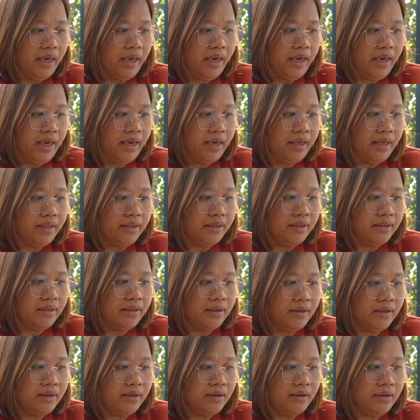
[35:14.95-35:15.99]

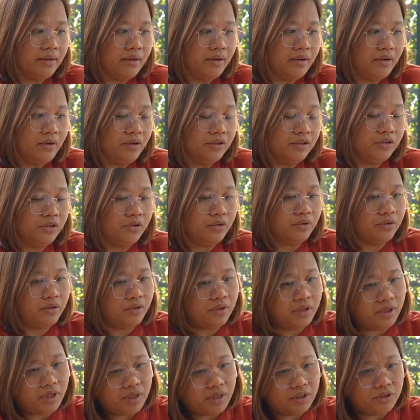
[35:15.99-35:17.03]
and
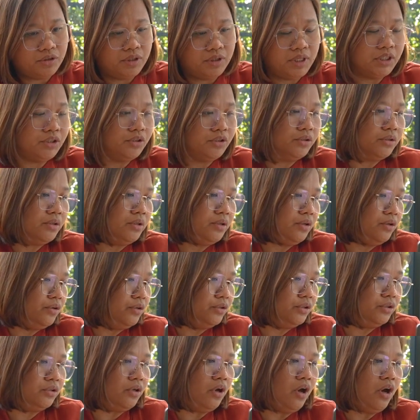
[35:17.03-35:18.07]
also the judicious
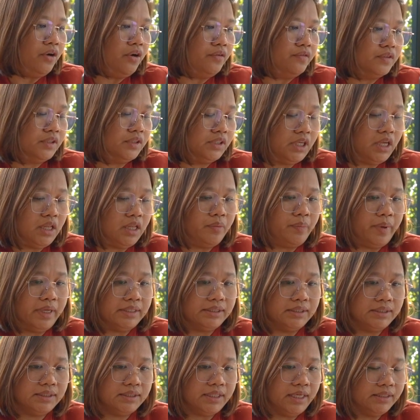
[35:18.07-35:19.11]
use of still
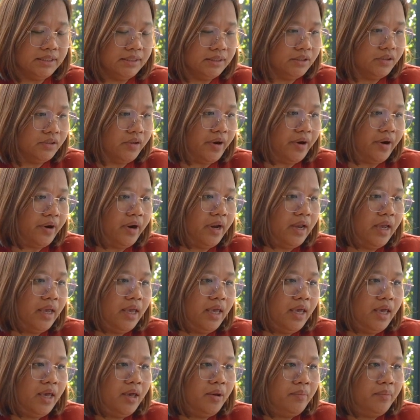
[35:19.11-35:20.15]
pesticides is there.
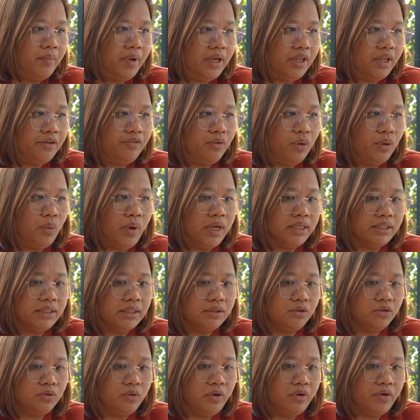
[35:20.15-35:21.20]
But if you
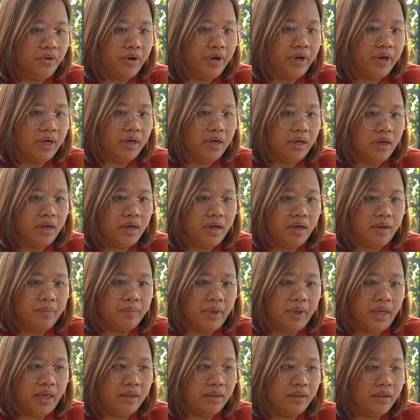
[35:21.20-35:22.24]
wanted to learn
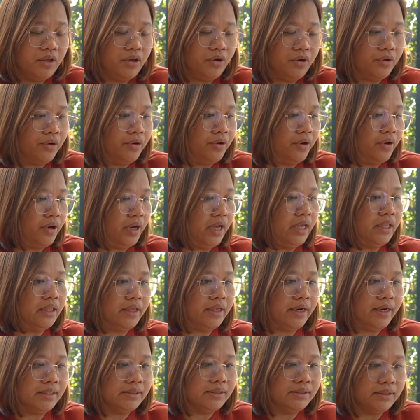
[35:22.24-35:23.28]
um, and you're
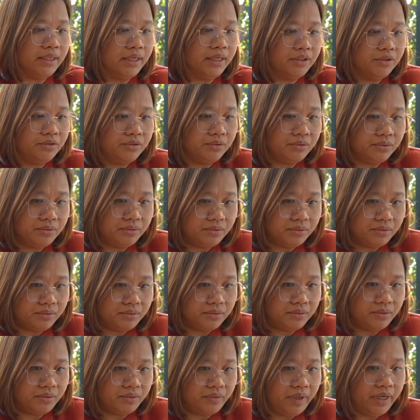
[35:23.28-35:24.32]
interested
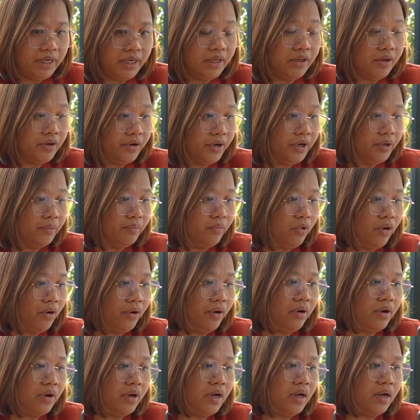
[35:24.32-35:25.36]
to really learn
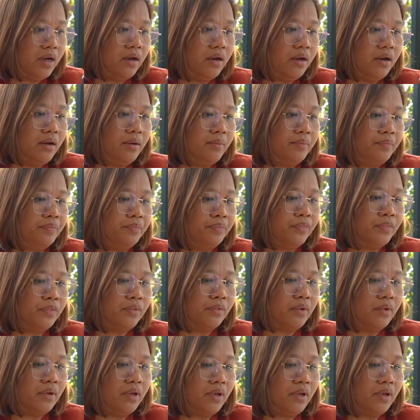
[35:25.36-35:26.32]
more, um,